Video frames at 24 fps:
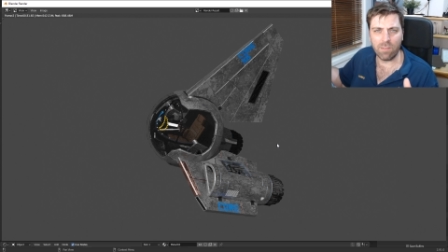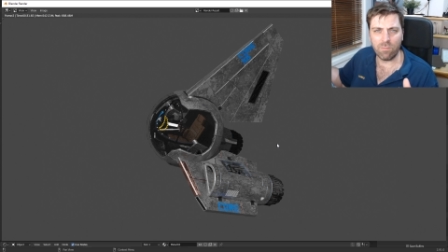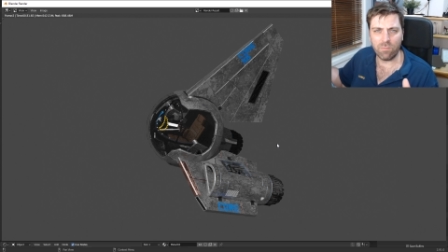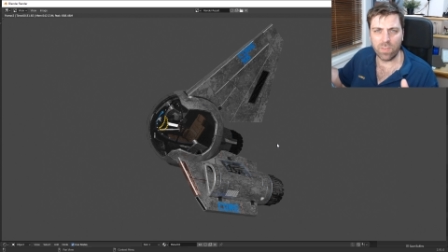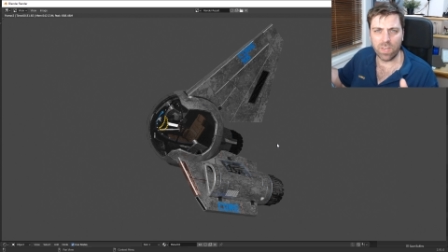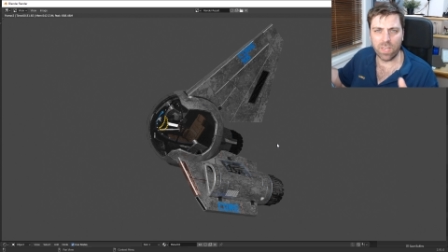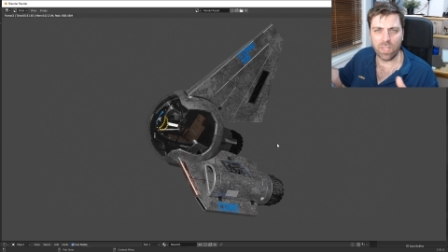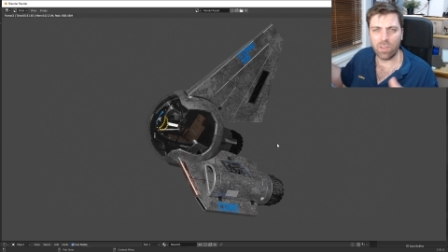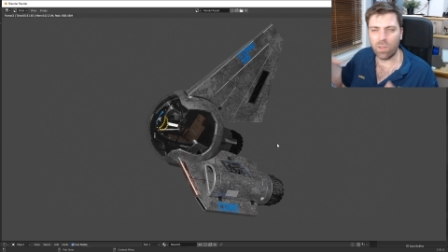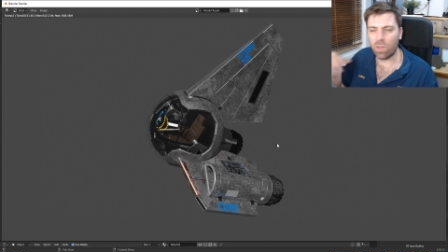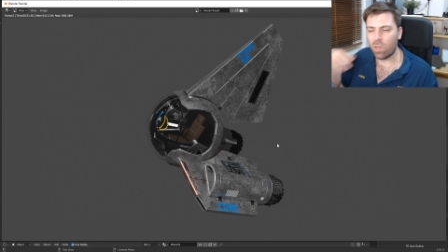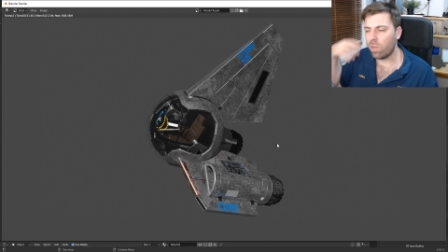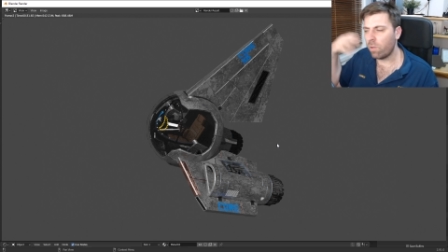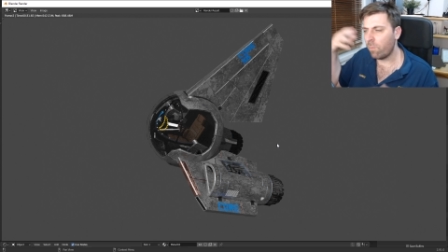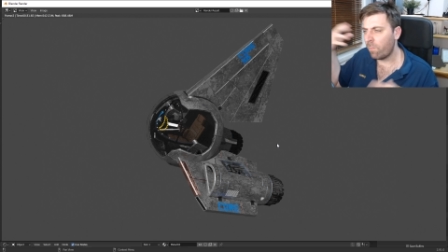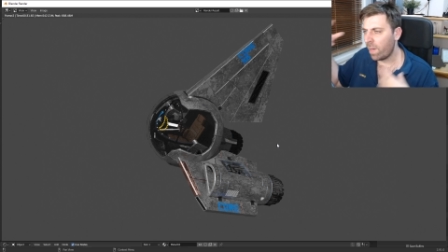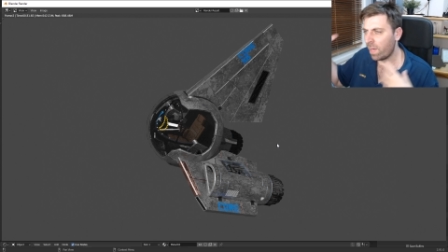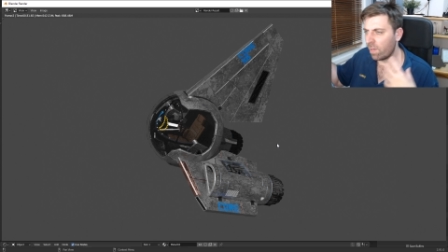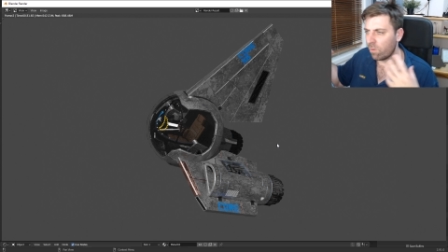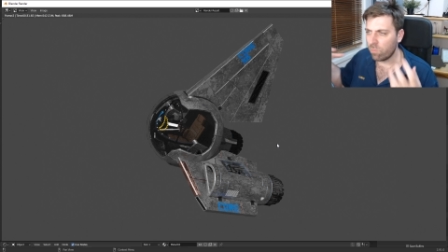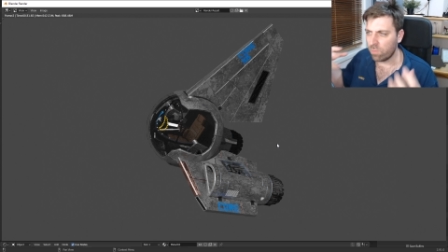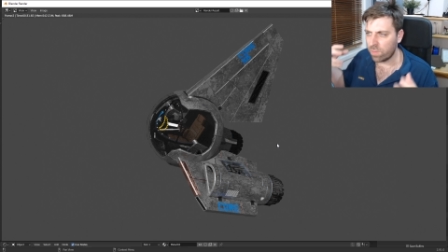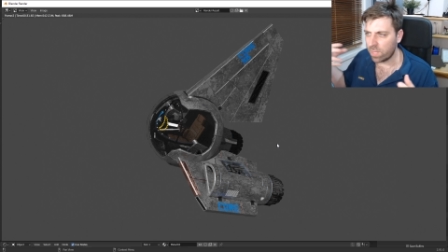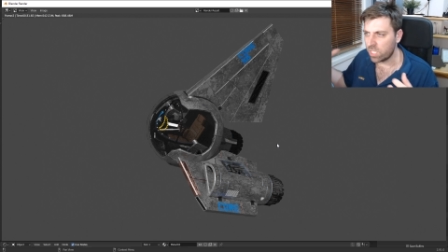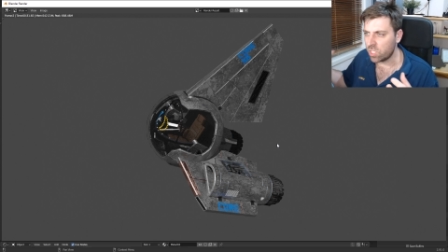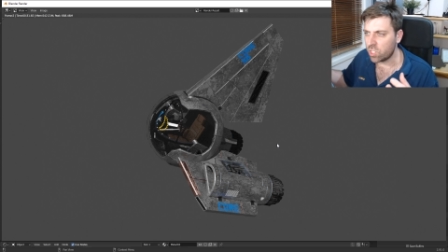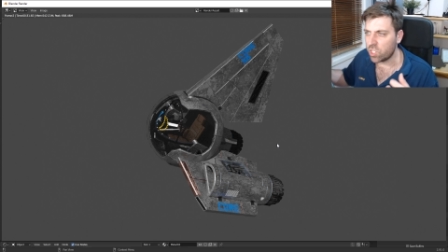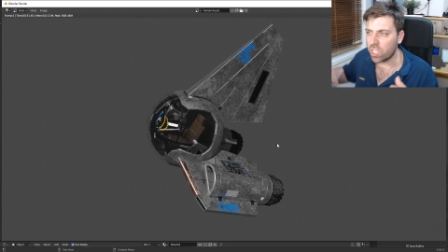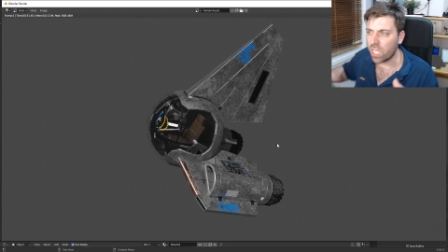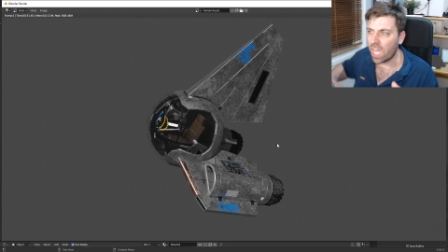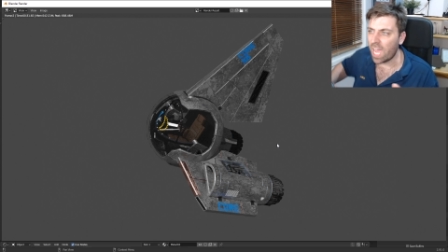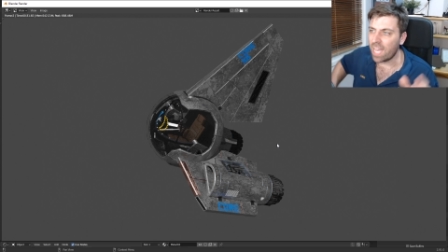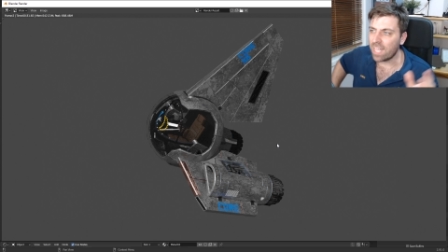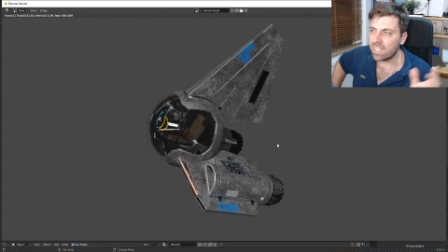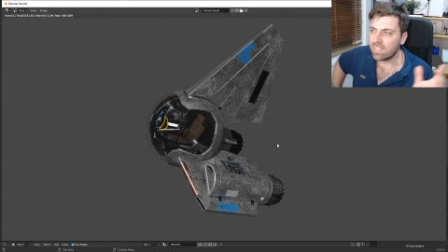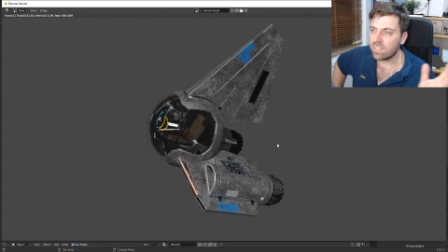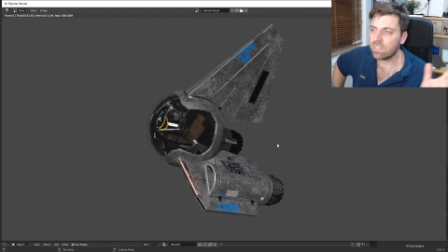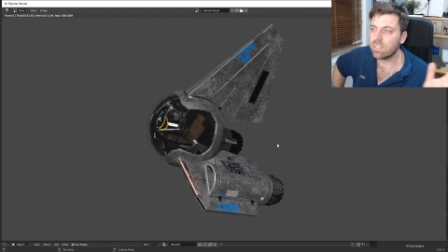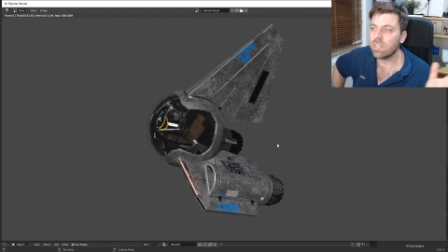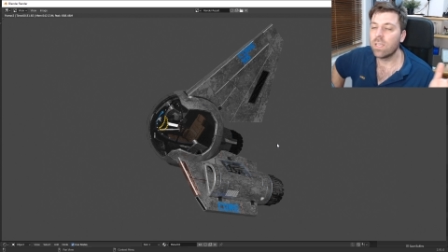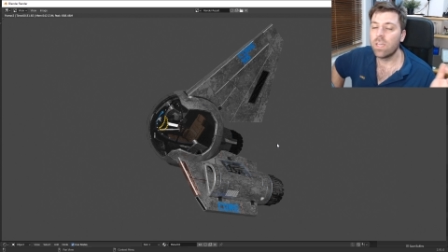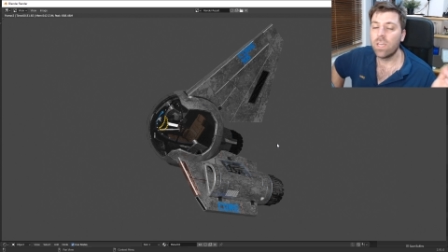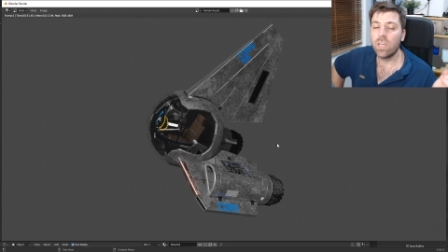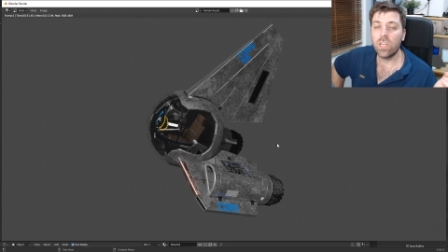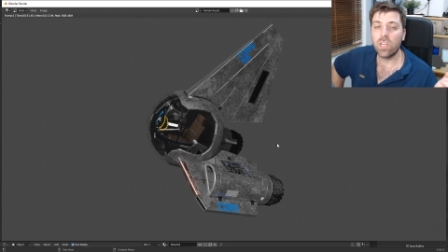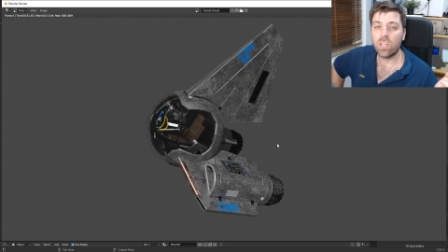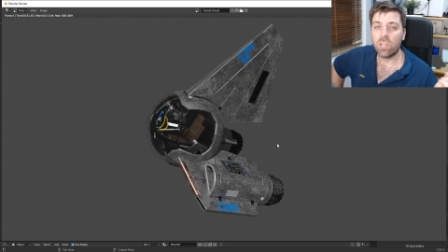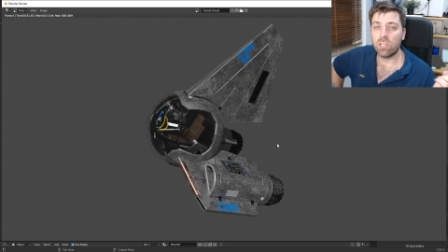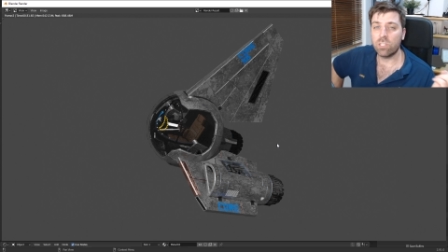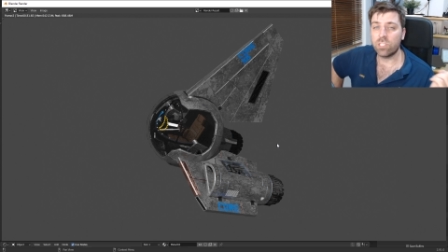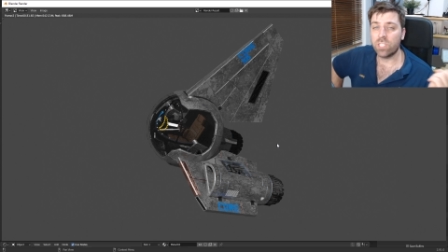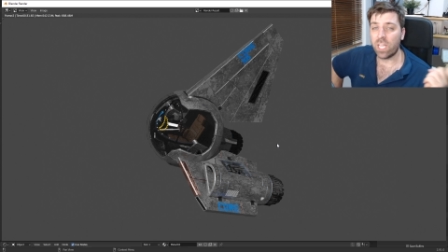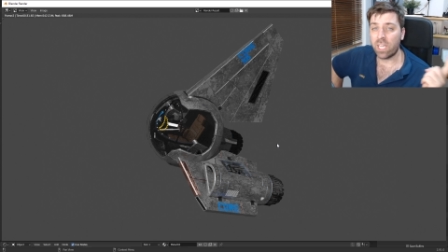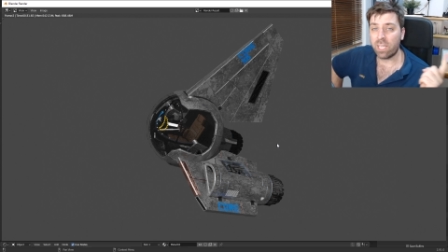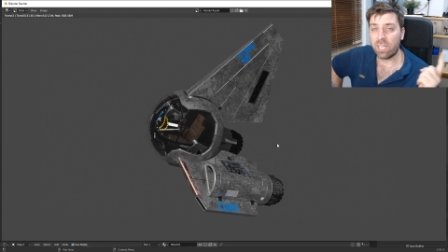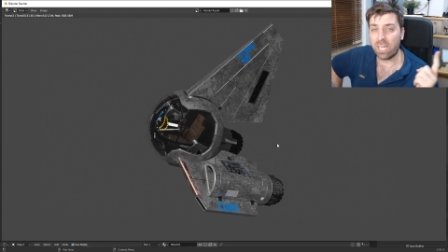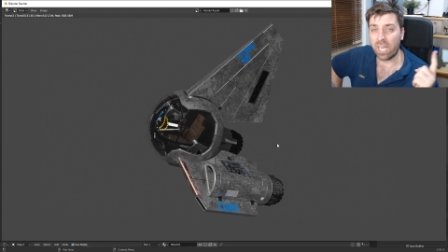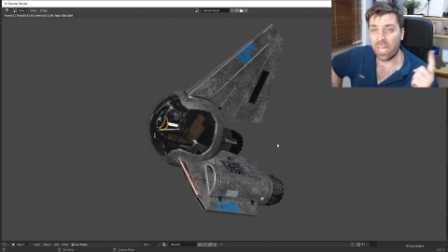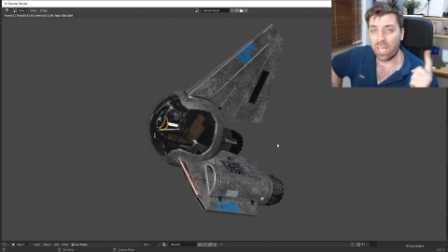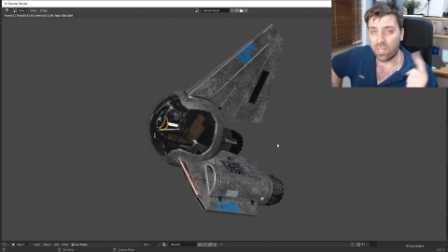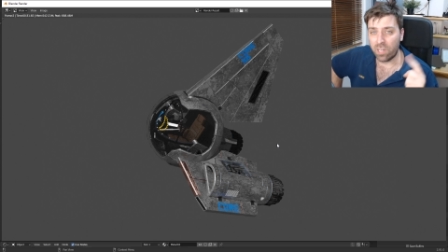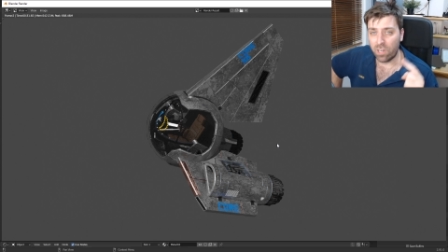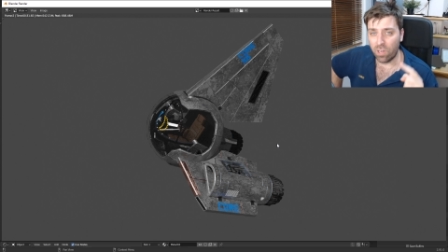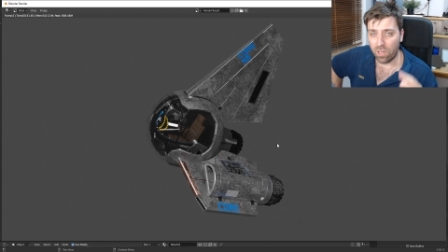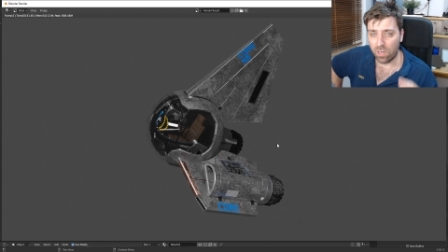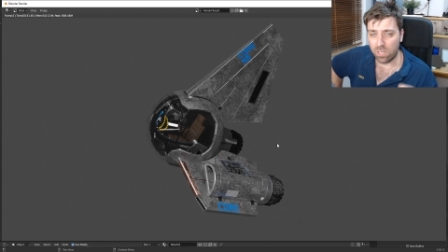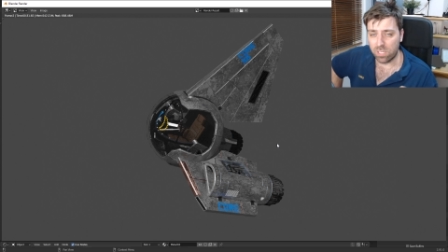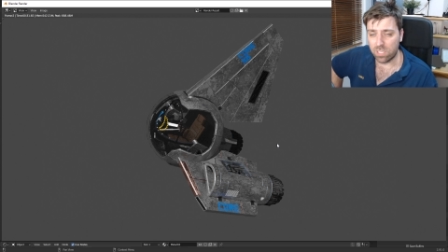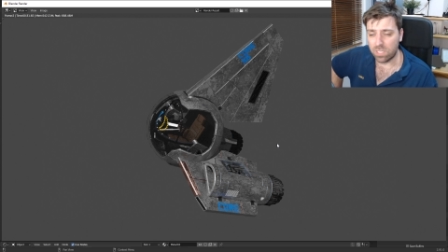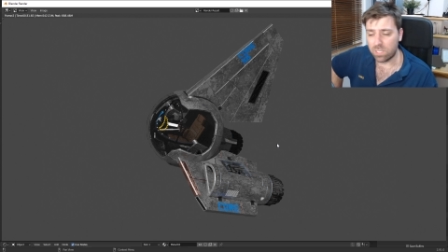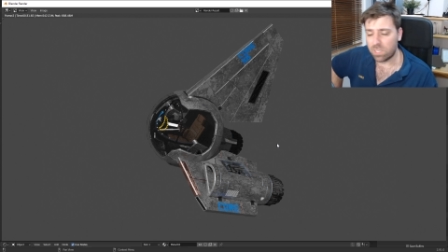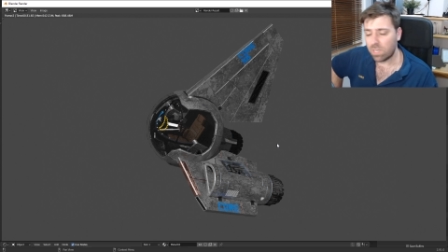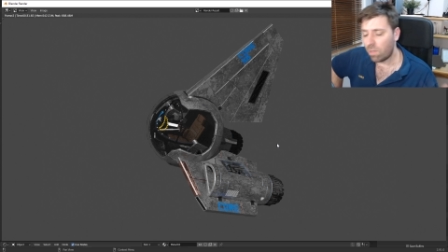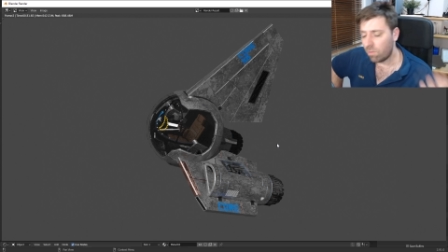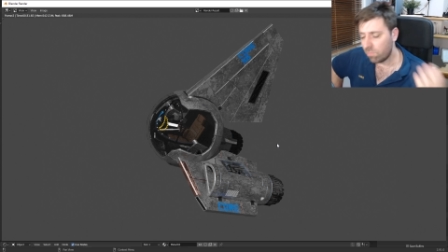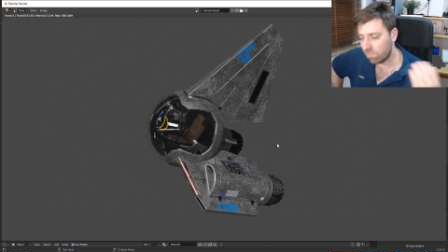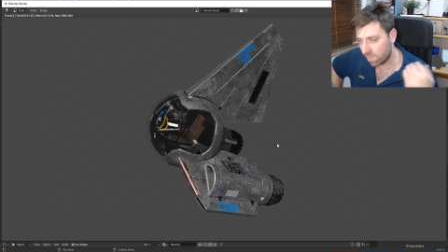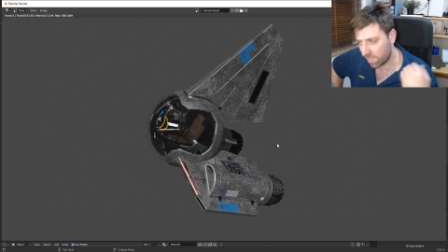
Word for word: video about all the jazz, go check out Curtis Holt.